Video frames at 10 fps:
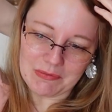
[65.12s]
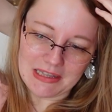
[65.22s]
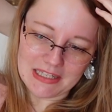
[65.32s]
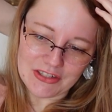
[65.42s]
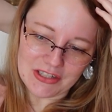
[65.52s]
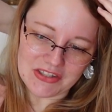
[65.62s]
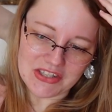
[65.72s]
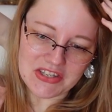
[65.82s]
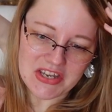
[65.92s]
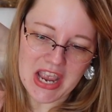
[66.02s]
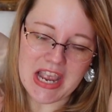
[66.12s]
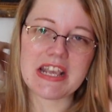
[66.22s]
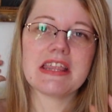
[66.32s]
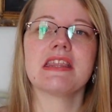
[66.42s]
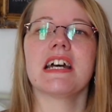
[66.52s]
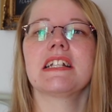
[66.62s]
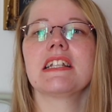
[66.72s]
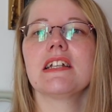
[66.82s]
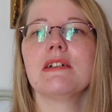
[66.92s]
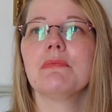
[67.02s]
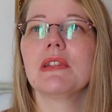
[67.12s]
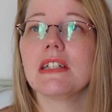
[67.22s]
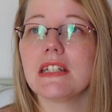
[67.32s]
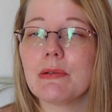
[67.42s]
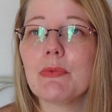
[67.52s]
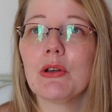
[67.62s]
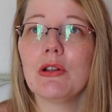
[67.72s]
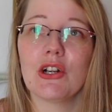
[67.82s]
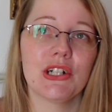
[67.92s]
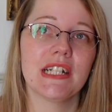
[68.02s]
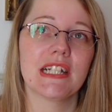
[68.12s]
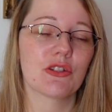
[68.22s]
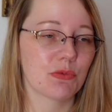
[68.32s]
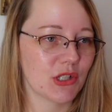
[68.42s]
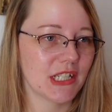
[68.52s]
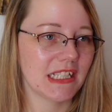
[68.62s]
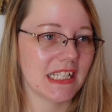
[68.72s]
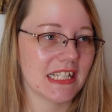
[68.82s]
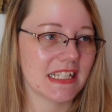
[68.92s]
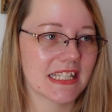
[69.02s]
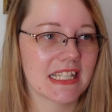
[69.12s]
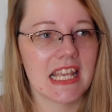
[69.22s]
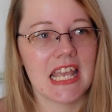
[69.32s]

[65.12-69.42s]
let's just say that the typical Arctic spring is